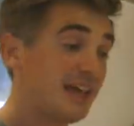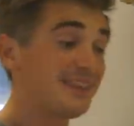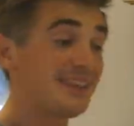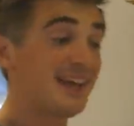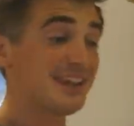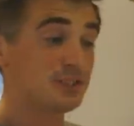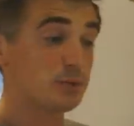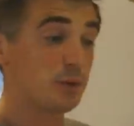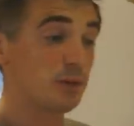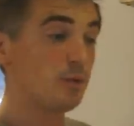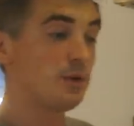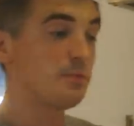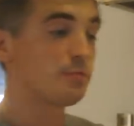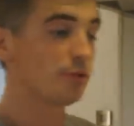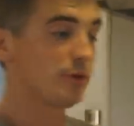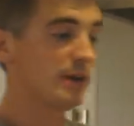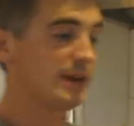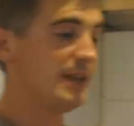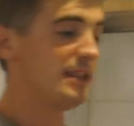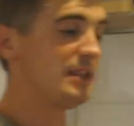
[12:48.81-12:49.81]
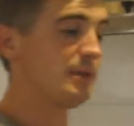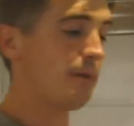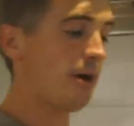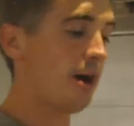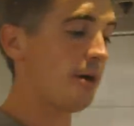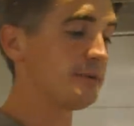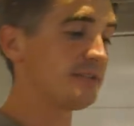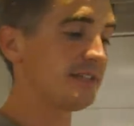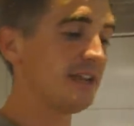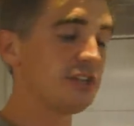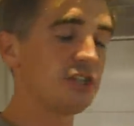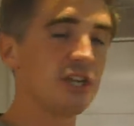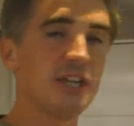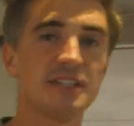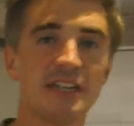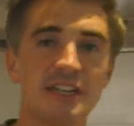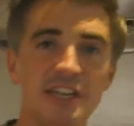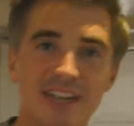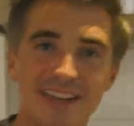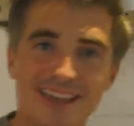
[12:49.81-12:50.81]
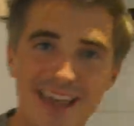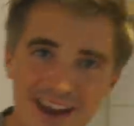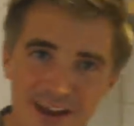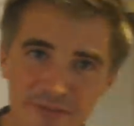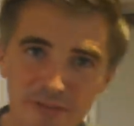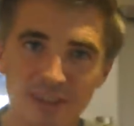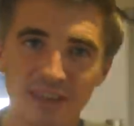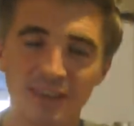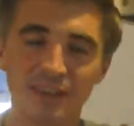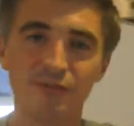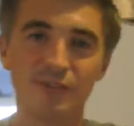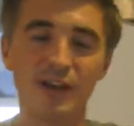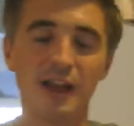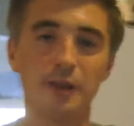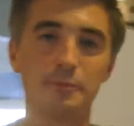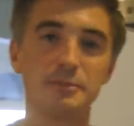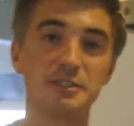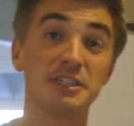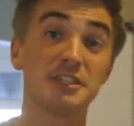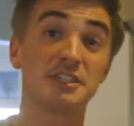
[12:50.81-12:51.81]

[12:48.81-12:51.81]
And that's when we bring in the Parmesan cheese and you get everything enveloped.